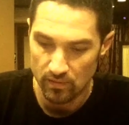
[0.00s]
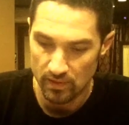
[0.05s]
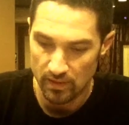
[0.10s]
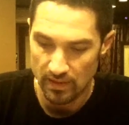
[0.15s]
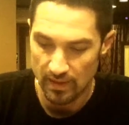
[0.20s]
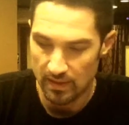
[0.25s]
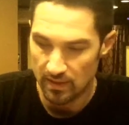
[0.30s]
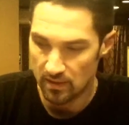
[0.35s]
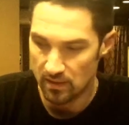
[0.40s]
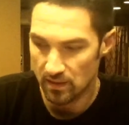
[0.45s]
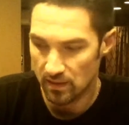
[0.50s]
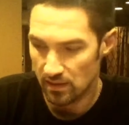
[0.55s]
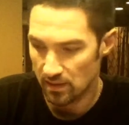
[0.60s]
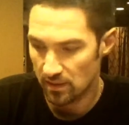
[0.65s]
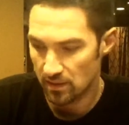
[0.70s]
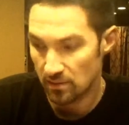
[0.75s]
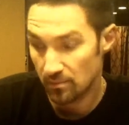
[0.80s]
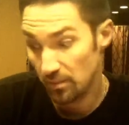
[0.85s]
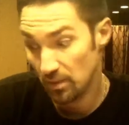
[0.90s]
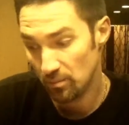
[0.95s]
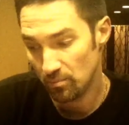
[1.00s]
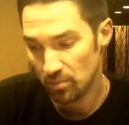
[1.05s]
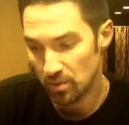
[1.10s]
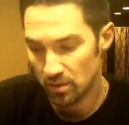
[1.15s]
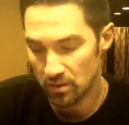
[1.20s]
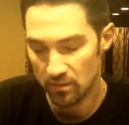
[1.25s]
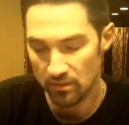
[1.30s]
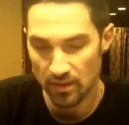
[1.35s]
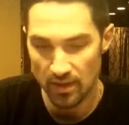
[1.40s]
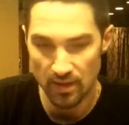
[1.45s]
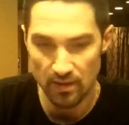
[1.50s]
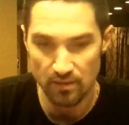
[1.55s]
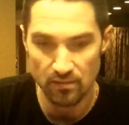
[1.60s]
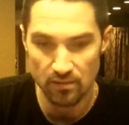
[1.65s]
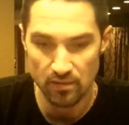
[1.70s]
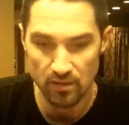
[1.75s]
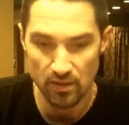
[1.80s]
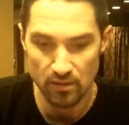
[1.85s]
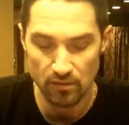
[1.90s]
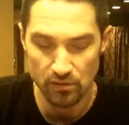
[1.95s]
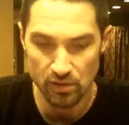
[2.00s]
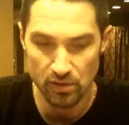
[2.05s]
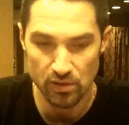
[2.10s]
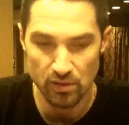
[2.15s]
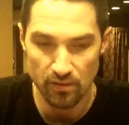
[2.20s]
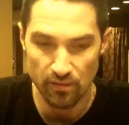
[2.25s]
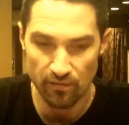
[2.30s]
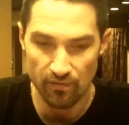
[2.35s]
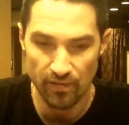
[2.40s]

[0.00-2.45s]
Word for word: and that uh, can be part of that. You know, just the